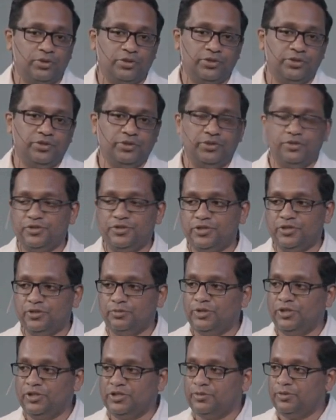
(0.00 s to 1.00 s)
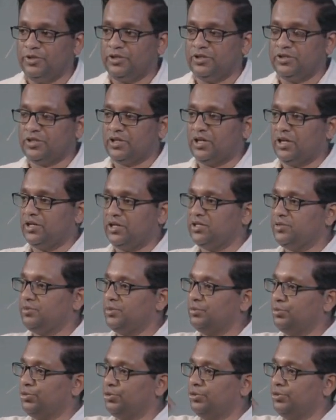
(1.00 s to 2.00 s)
so much of his grace and kindness
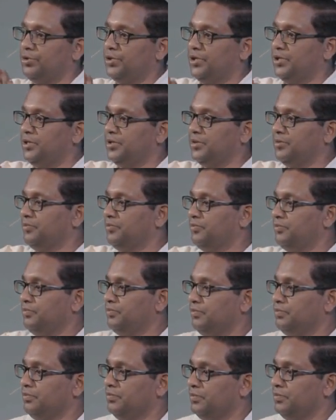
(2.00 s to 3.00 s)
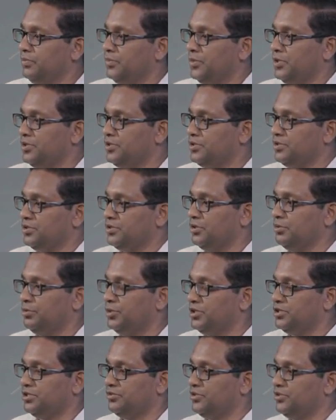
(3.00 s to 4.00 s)
and into your life day
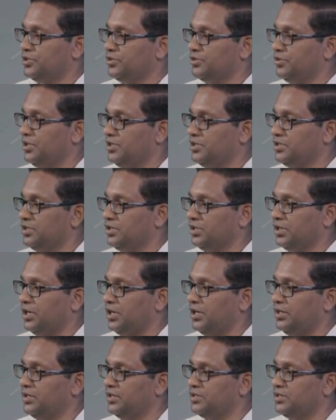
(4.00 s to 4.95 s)
in and day out.